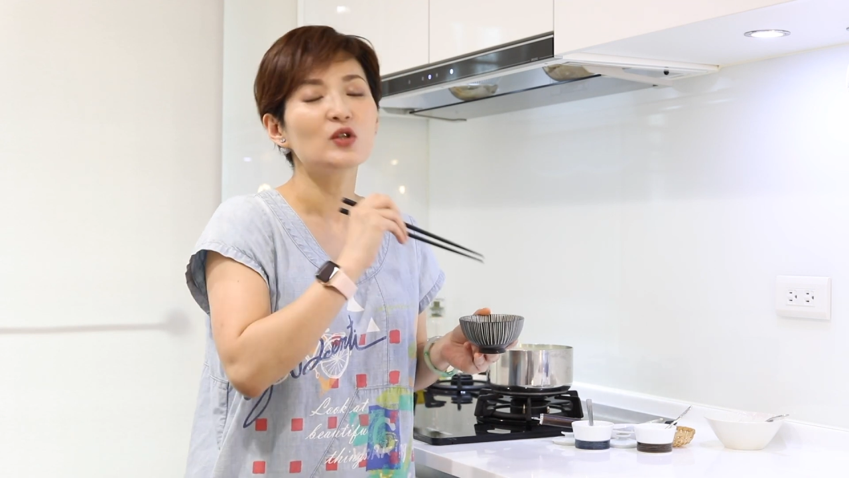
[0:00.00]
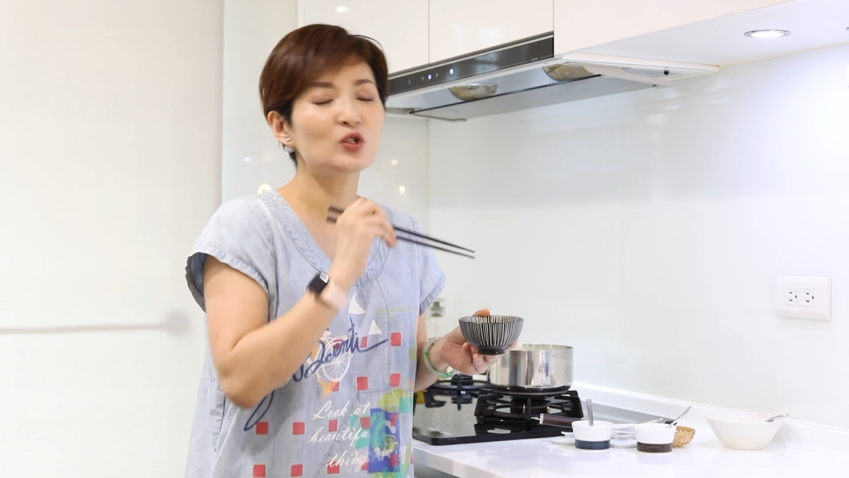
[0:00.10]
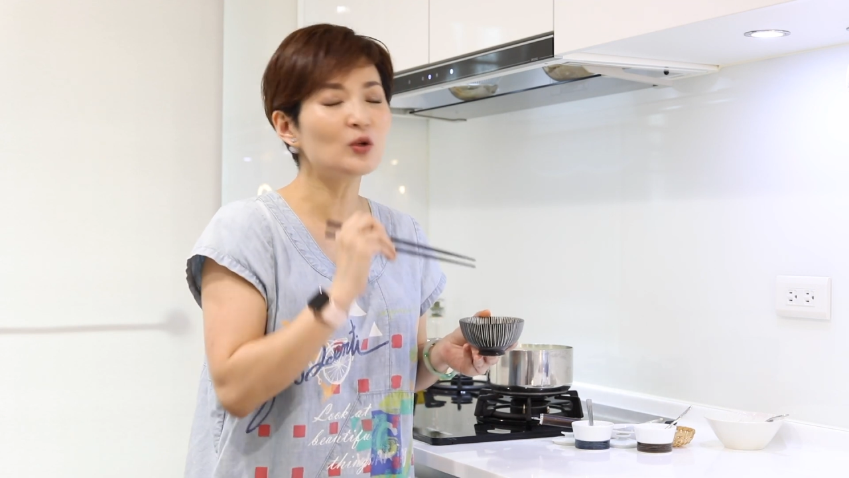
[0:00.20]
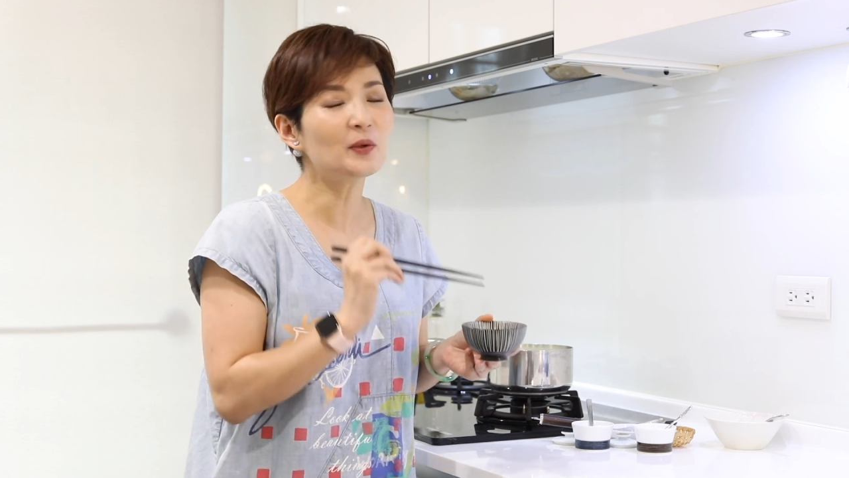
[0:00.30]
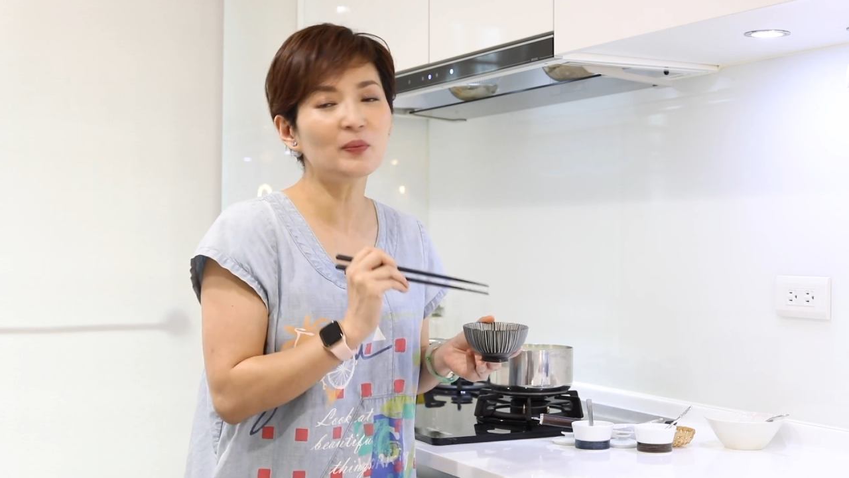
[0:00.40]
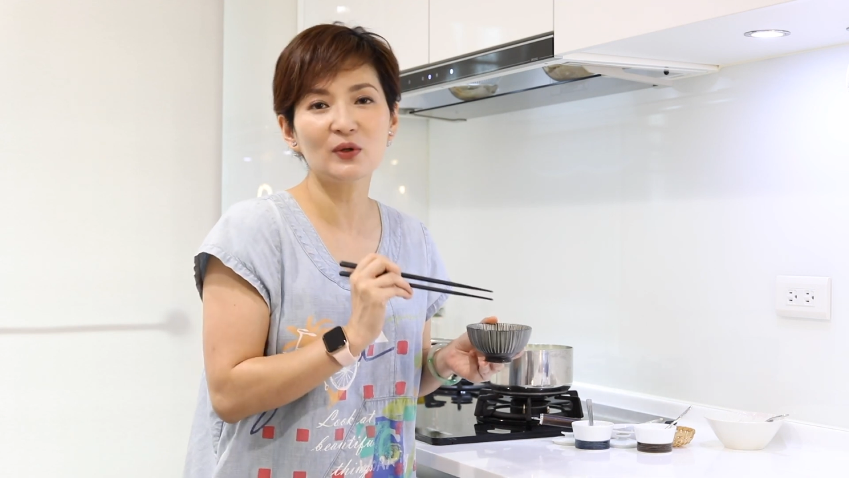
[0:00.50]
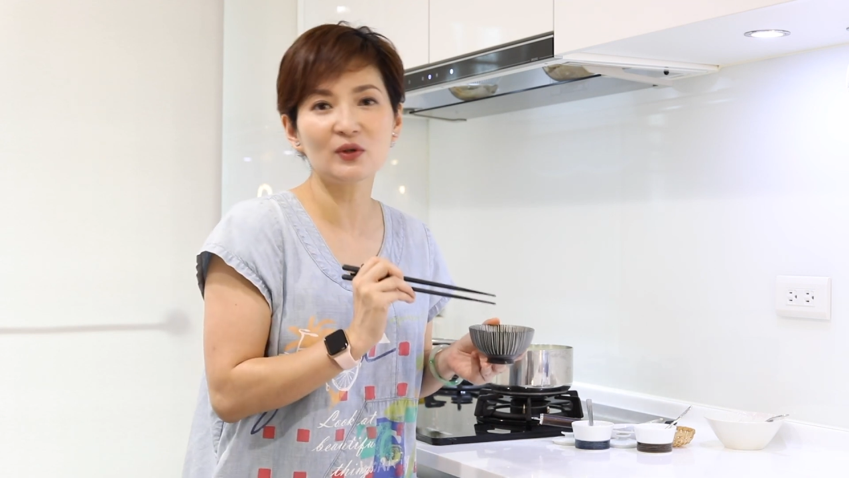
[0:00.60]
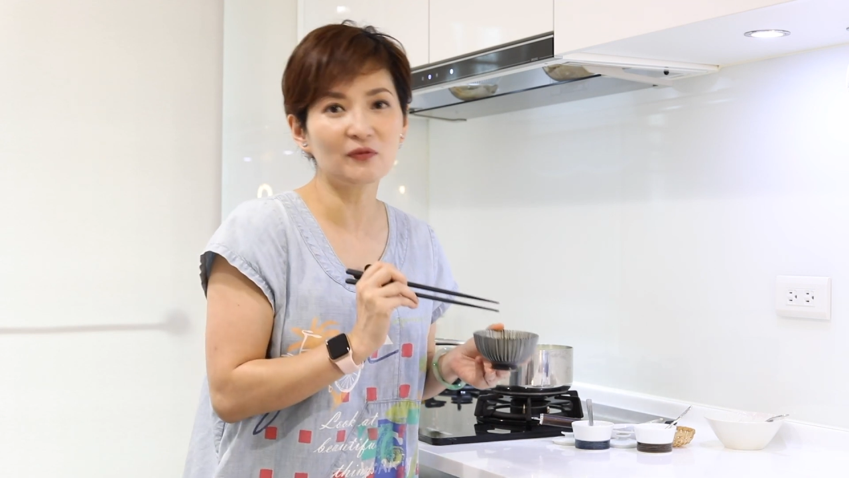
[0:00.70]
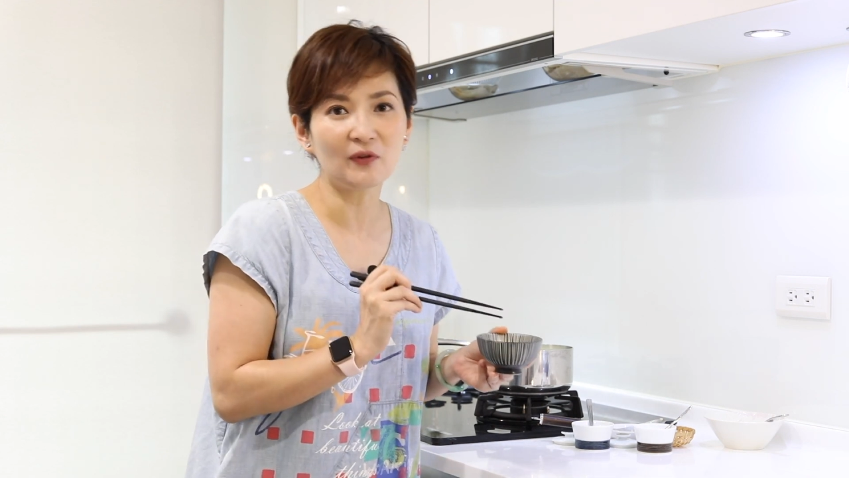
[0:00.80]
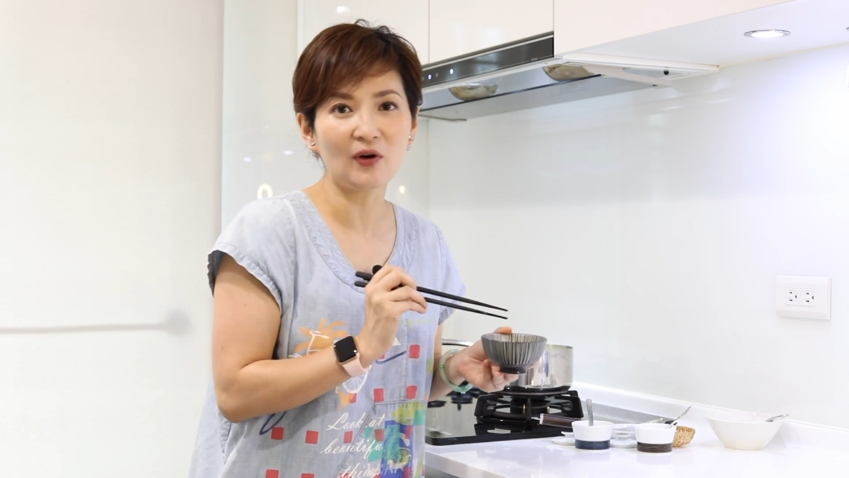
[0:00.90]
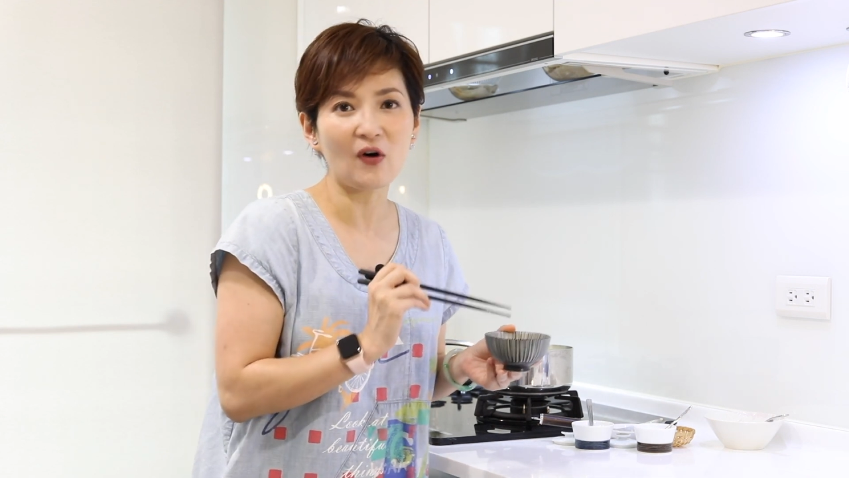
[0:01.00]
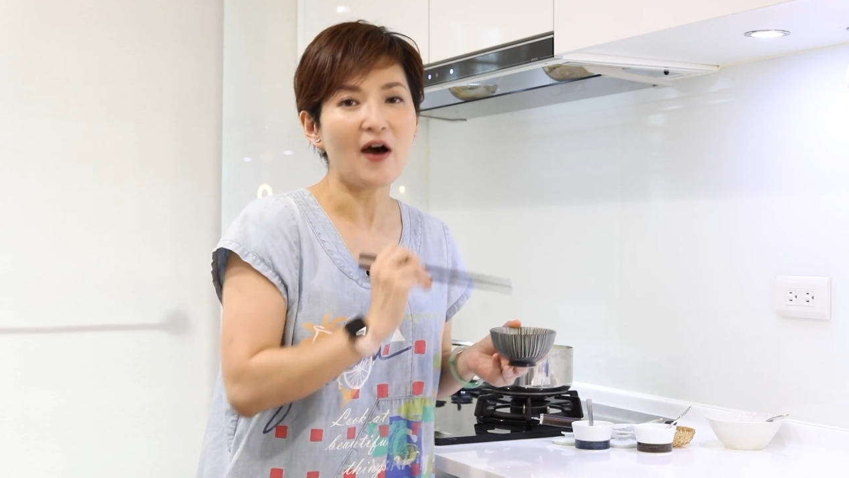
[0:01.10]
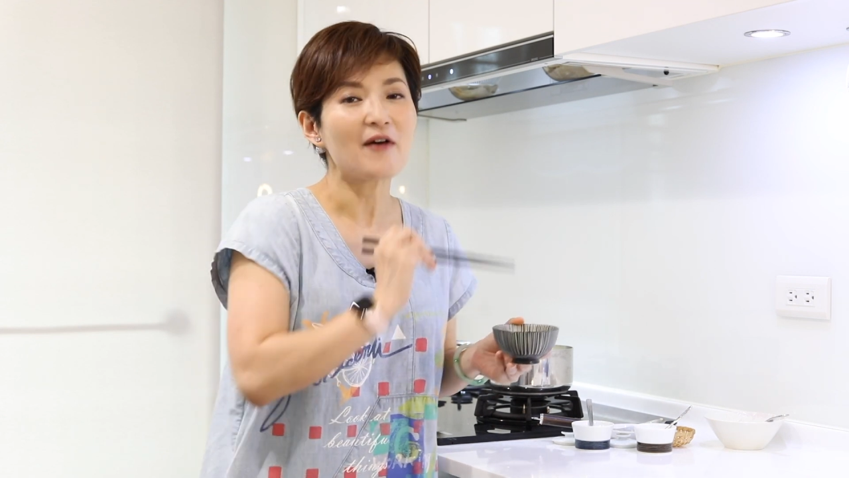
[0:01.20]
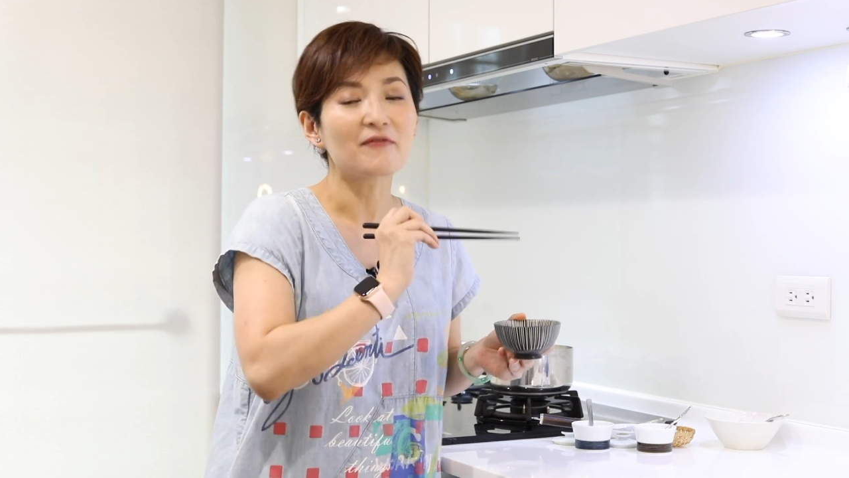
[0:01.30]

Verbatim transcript: super beautiful